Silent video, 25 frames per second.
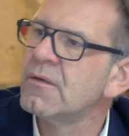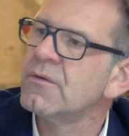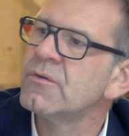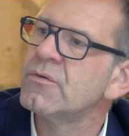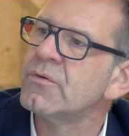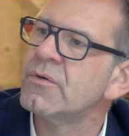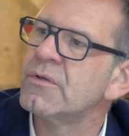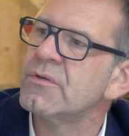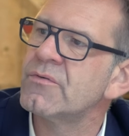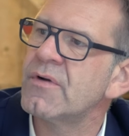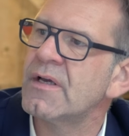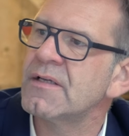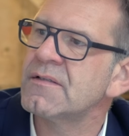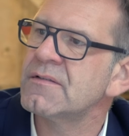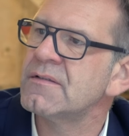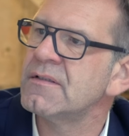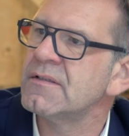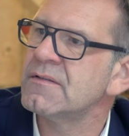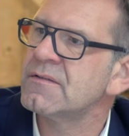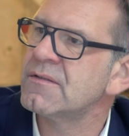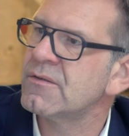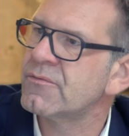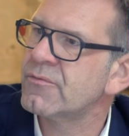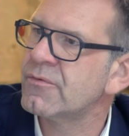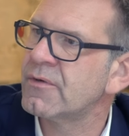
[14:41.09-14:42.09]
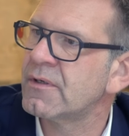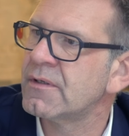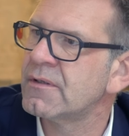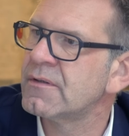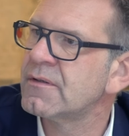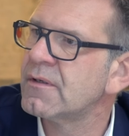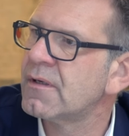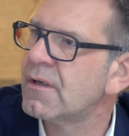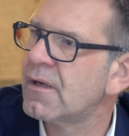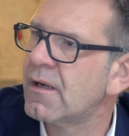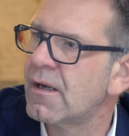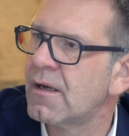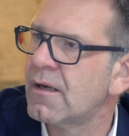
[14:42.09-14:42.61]
to address these different
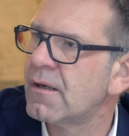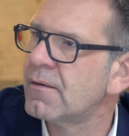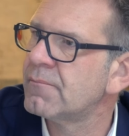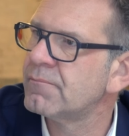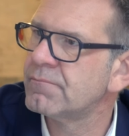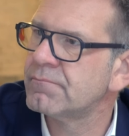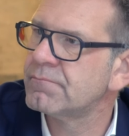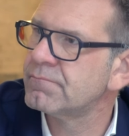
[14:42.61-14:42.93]
um,